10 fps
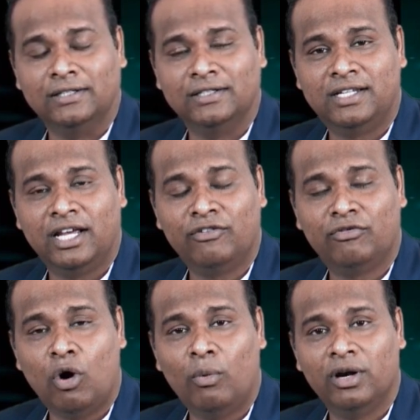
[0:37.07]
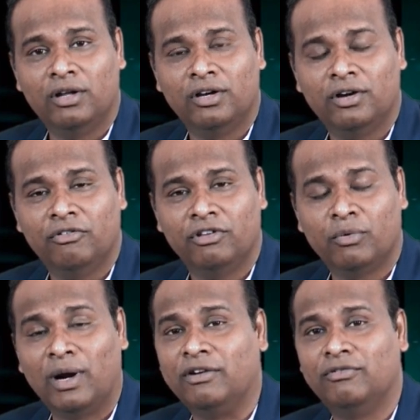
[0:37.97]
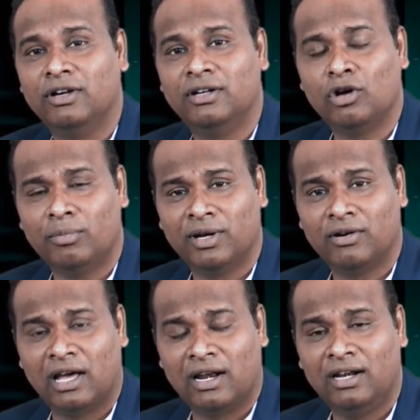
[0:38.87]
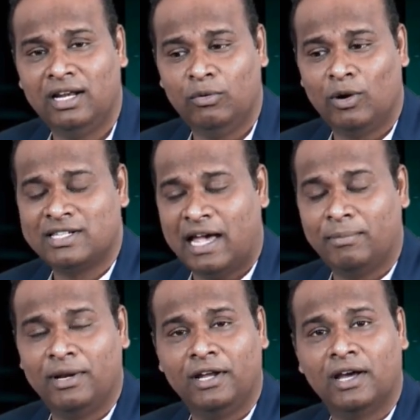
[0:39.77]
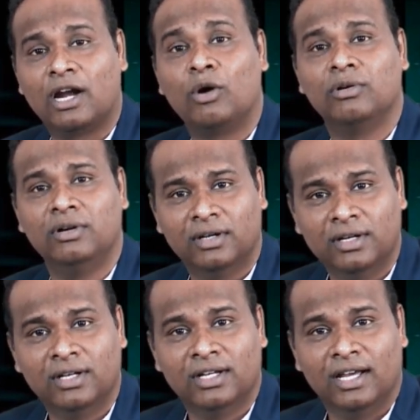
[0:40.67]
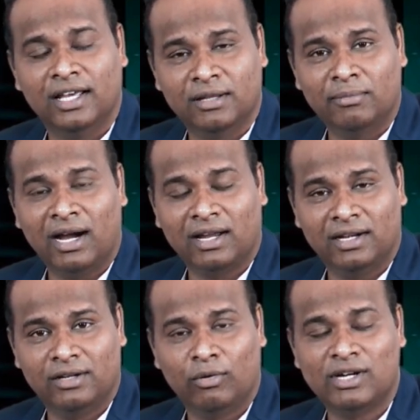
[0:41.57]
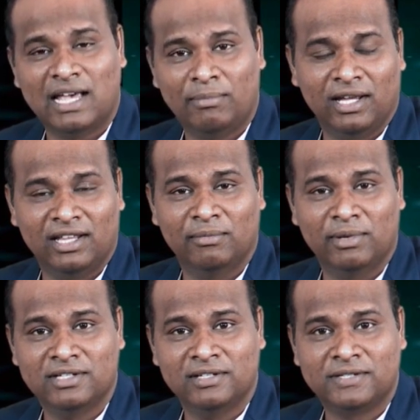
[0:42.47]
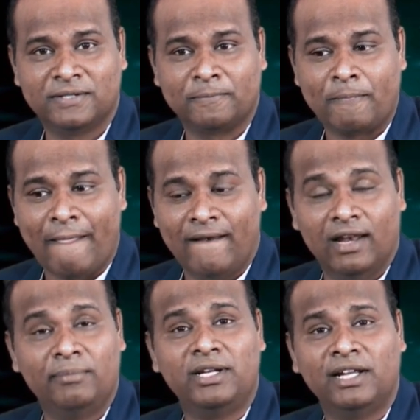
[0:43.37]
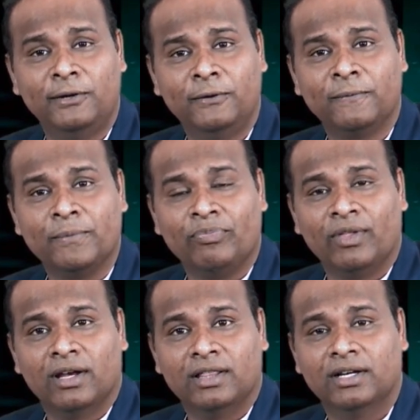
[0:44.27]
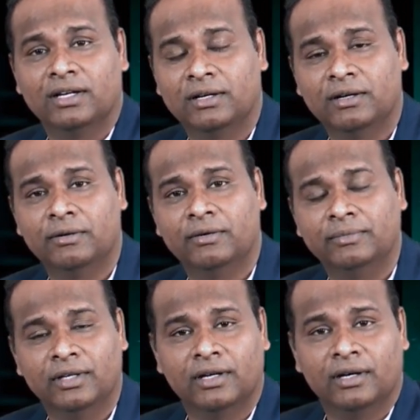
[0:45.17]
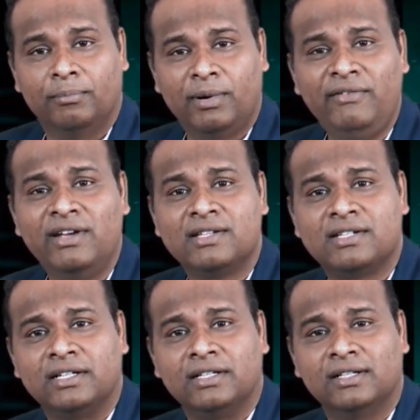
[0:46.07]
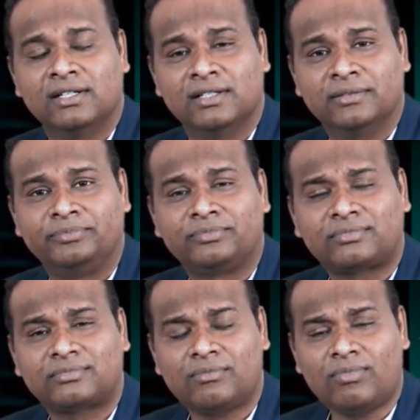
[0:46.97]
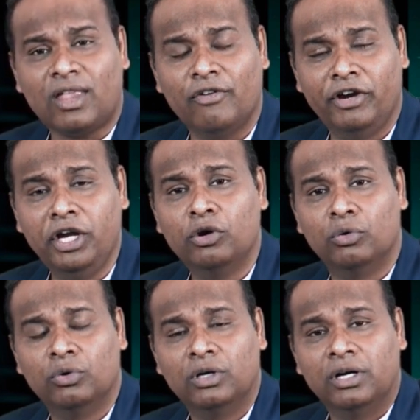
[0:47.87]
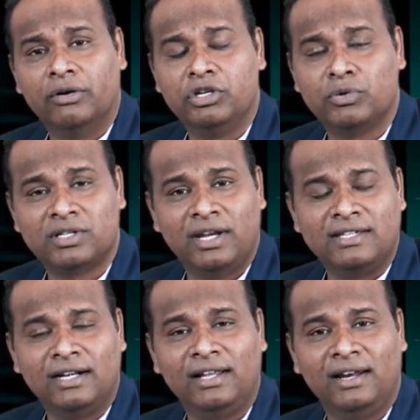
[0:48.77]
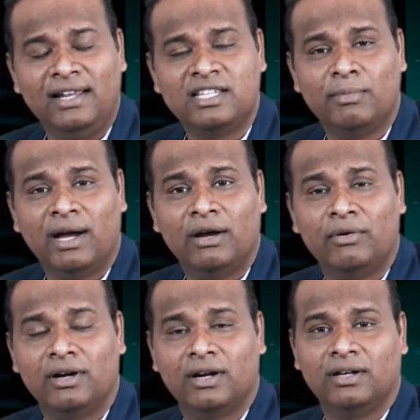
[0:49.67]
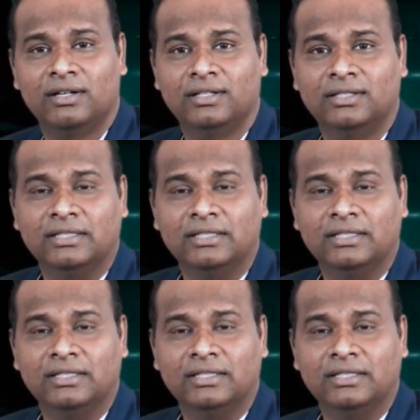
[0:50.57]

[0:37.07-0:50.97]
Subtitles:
take it forward with a wonderful topic, currently what's happening around in the market, what's happening in the business. Let me tell you, the previous video, which was recently released by our